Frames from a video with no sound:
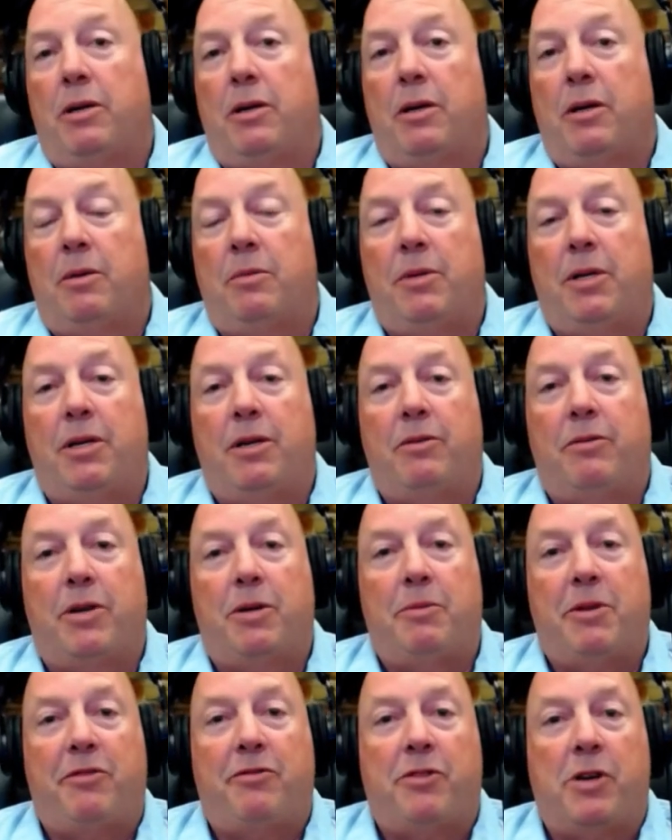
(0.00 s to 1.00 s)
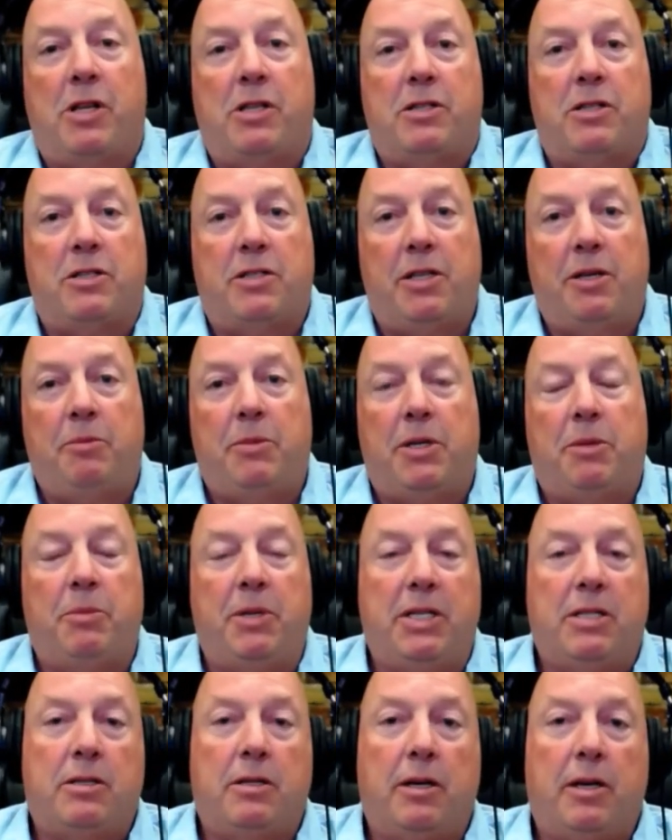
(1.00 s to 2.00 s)
One of my friends, Azim
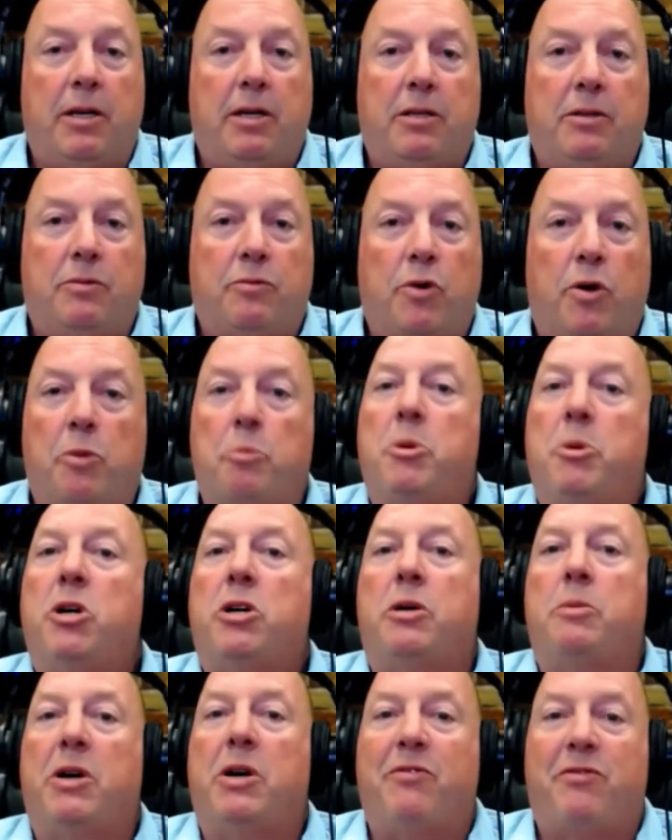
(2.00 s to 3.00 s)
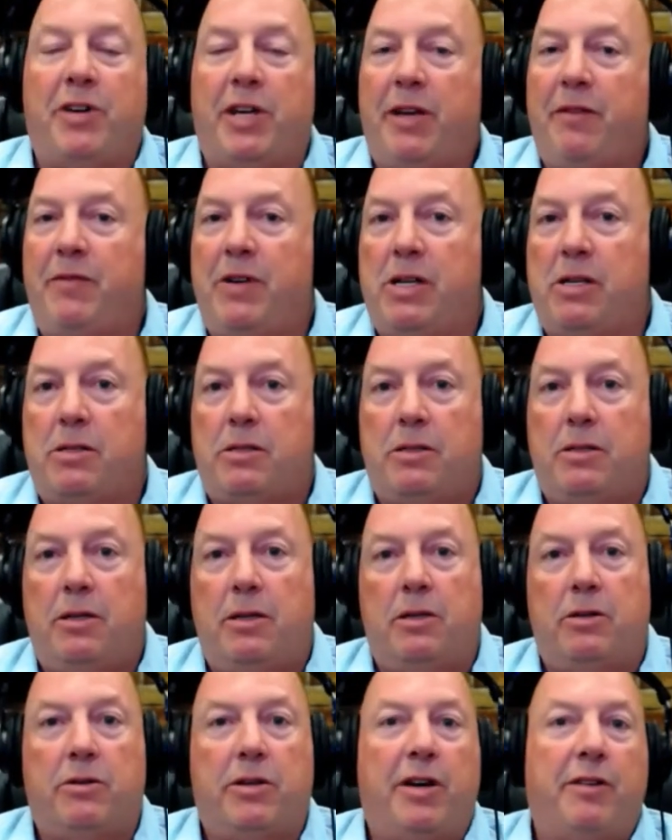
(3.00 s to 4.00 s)
Kmisa, he wrote a book about forgiveness,
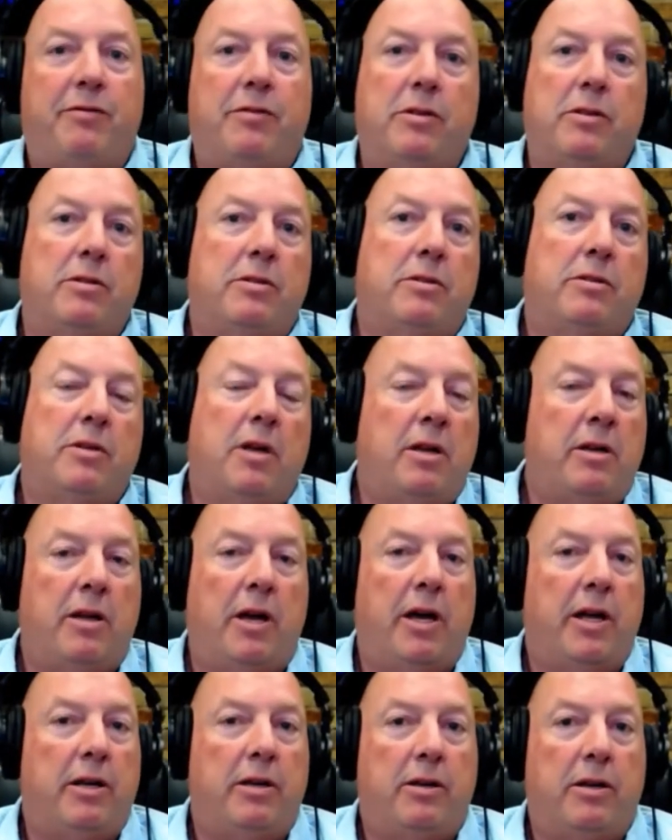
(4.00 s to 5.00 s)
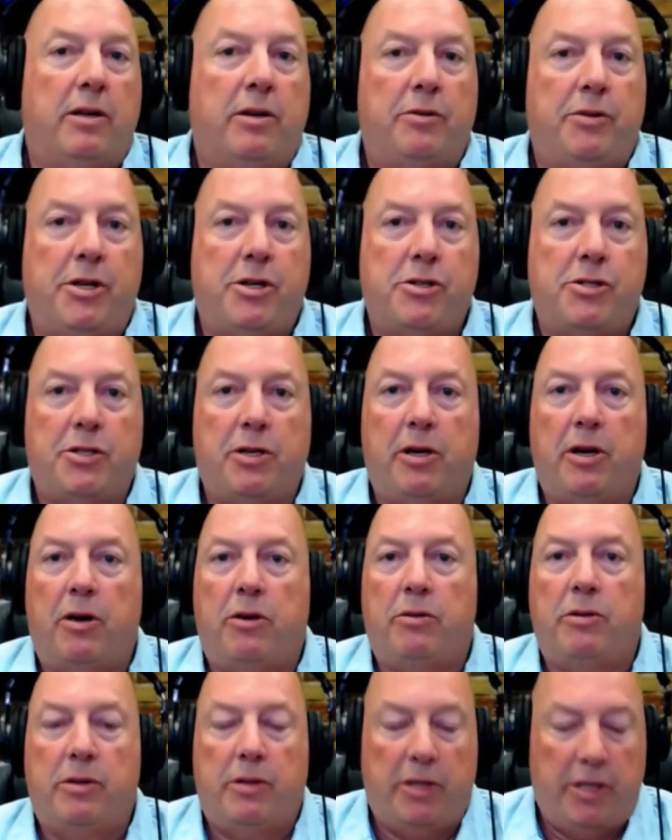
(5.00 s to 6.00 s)
after his son died, years ago.
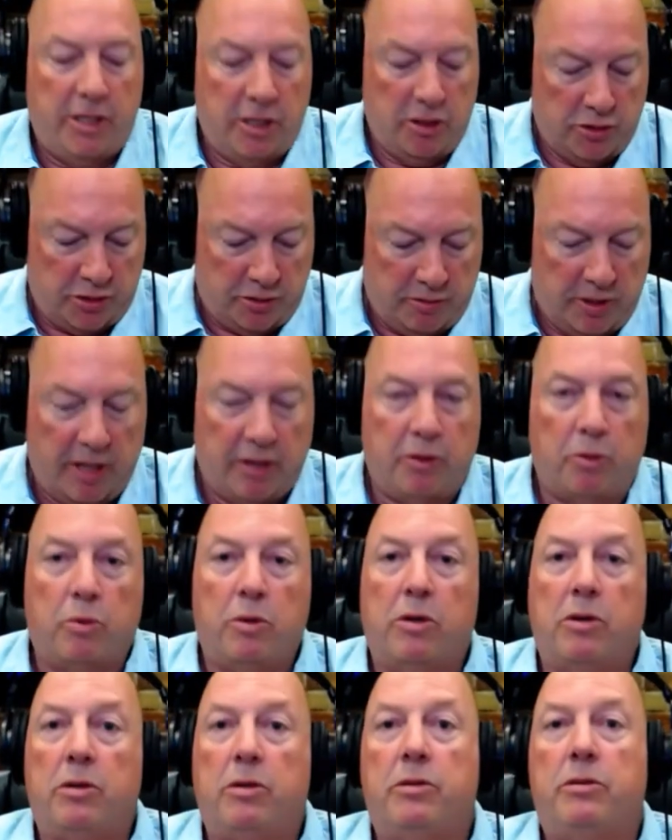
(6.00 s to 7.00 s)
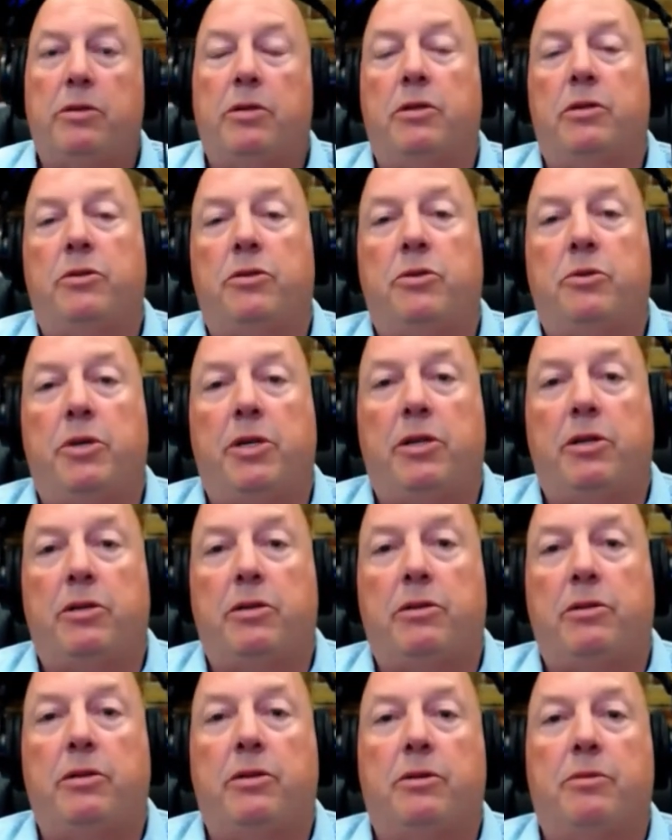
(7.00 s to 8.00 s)
And he goes around the world, doing,
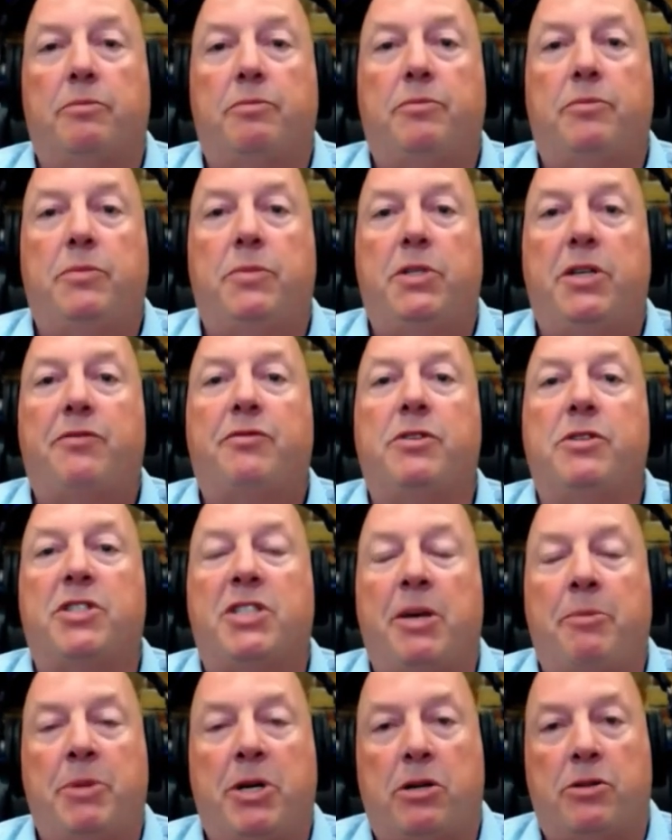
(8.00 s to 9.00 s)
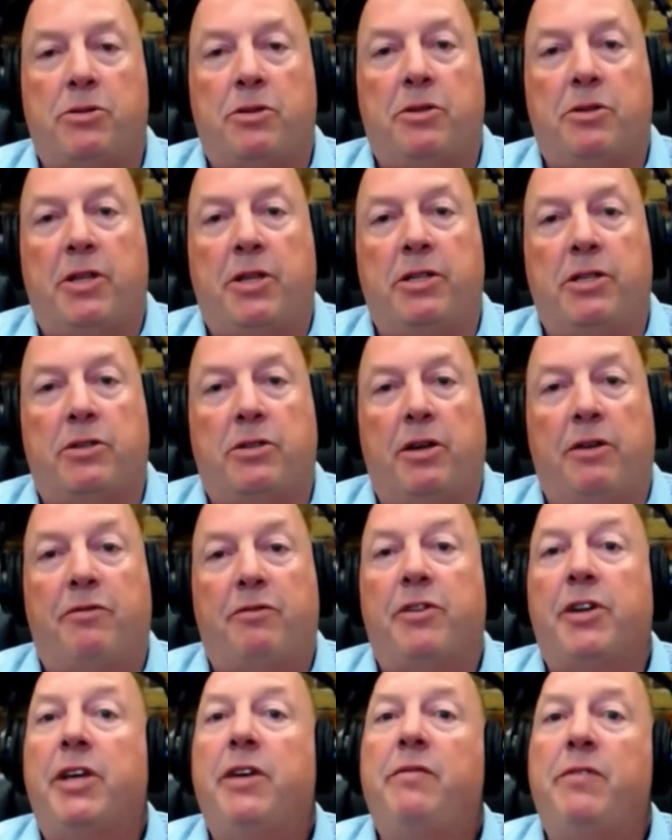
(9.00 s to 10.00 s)
different seminars and things on
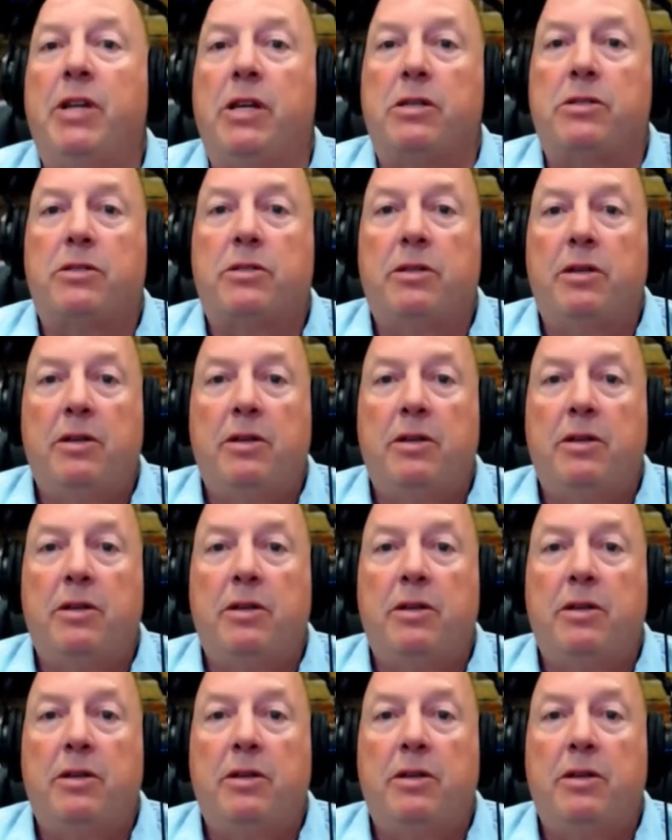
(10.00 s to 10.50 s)
forgiveness.